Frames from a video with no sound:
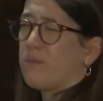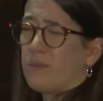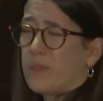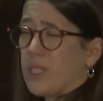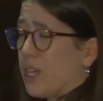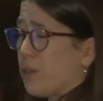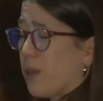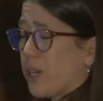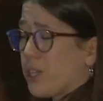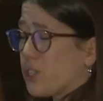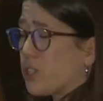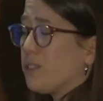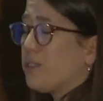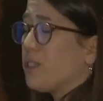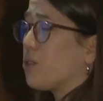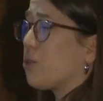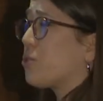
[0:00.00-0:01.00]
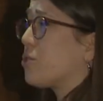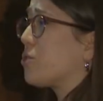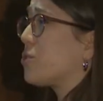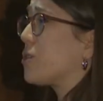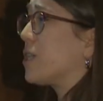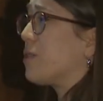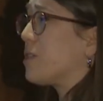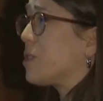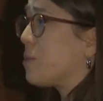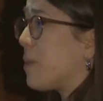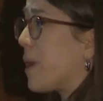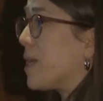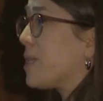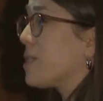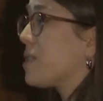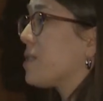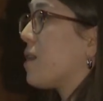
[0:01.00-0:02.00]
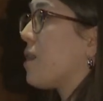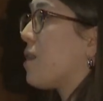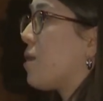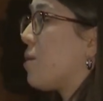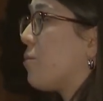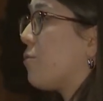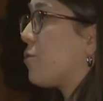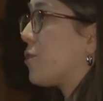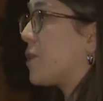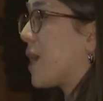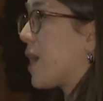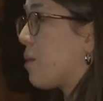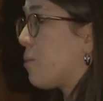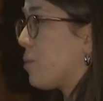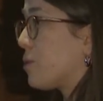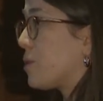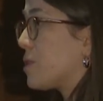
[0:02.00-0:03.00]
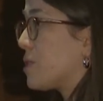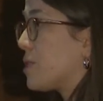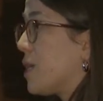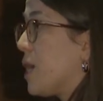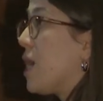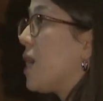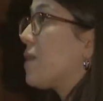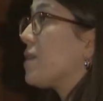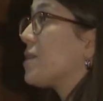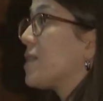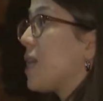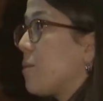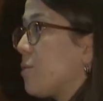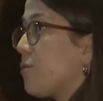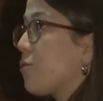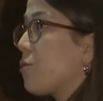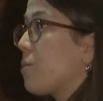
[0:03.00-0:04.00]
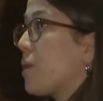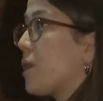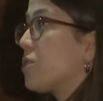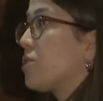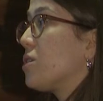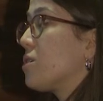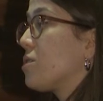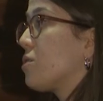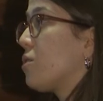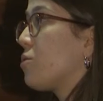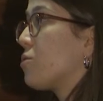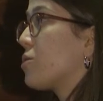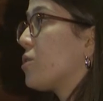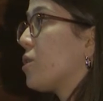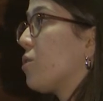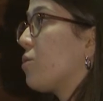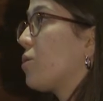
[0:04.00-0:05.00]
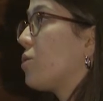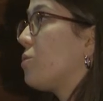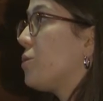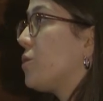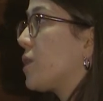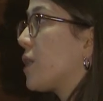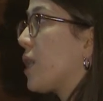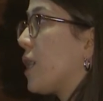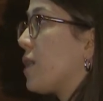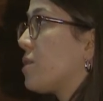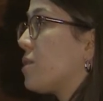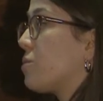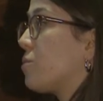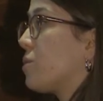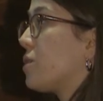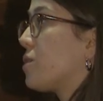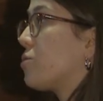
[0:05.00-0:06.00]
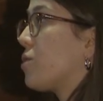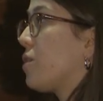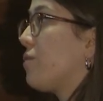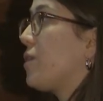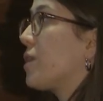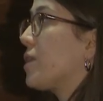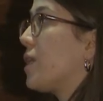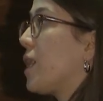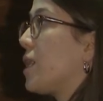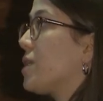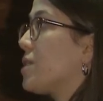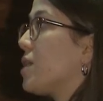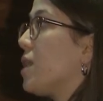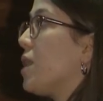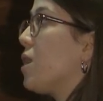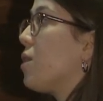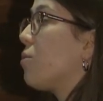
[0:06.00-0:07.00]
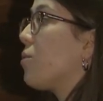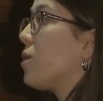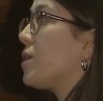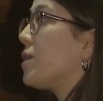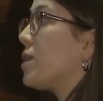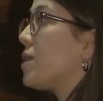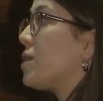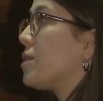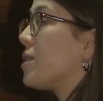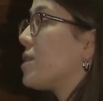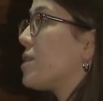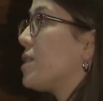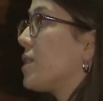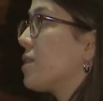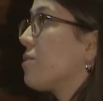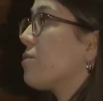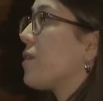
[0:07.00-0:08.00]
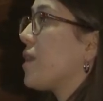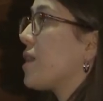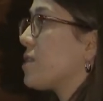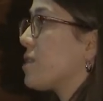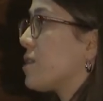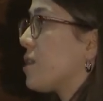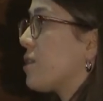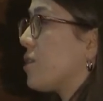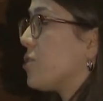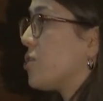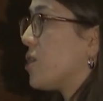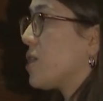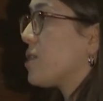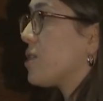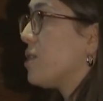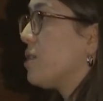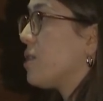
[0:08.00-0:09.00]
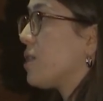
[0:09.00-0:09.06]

direction in order to give space for the ambulance. The same information is also communicated with the traffic lights, where the signal phases are adjusted